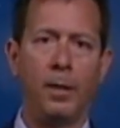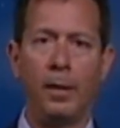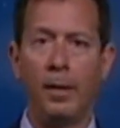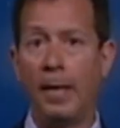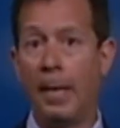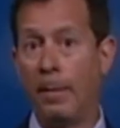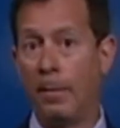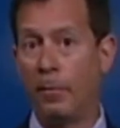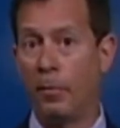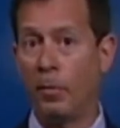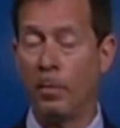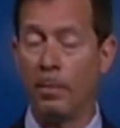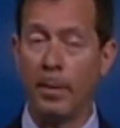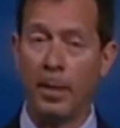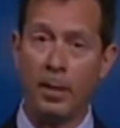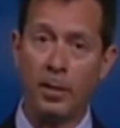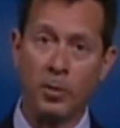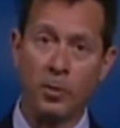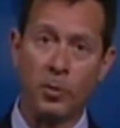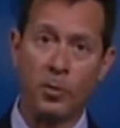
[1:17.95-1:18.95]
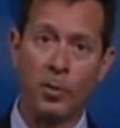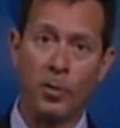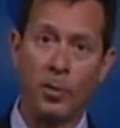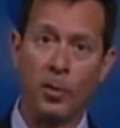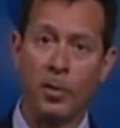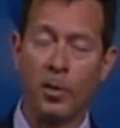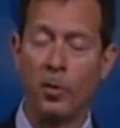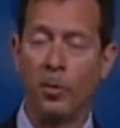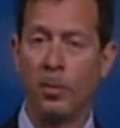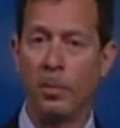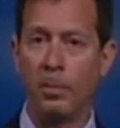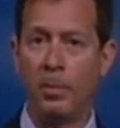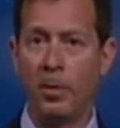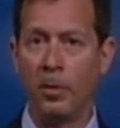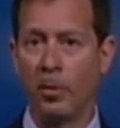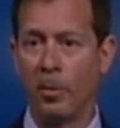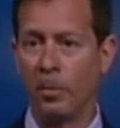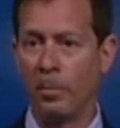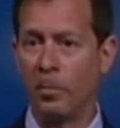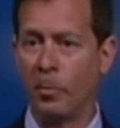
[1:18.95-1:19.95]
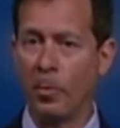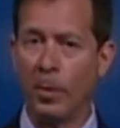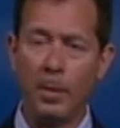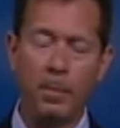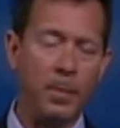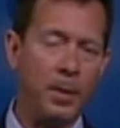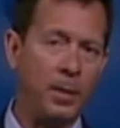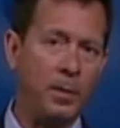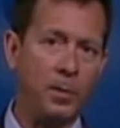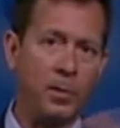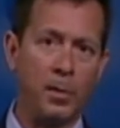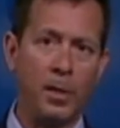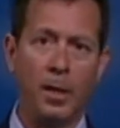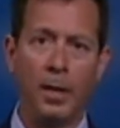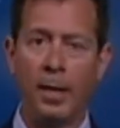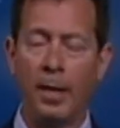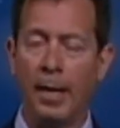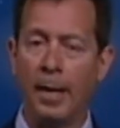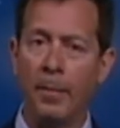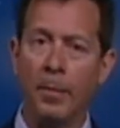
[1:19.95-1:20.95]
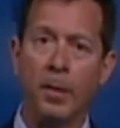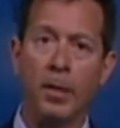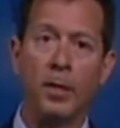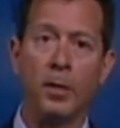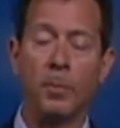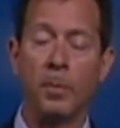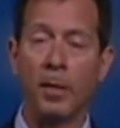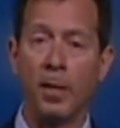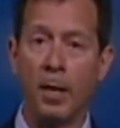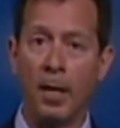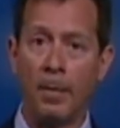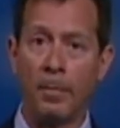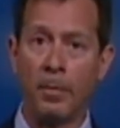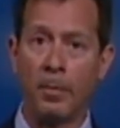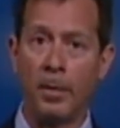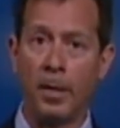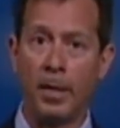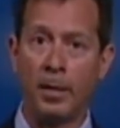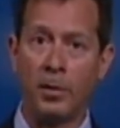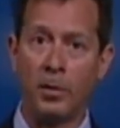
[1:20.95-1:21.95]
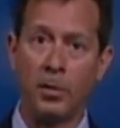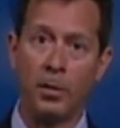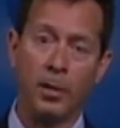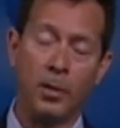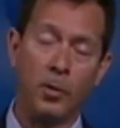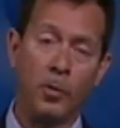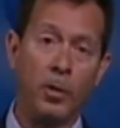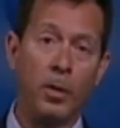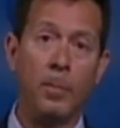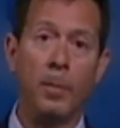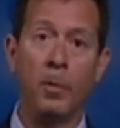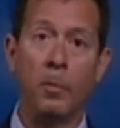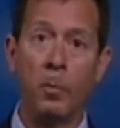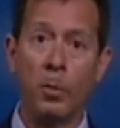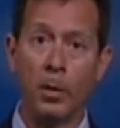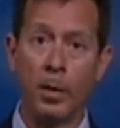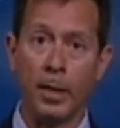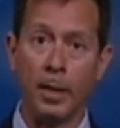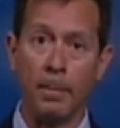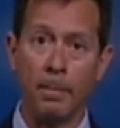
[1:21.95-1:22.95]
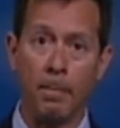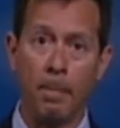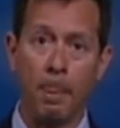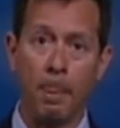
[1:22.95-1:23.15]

the name of your minister, your, your treatments, everything's been compromised, you're going to be worried.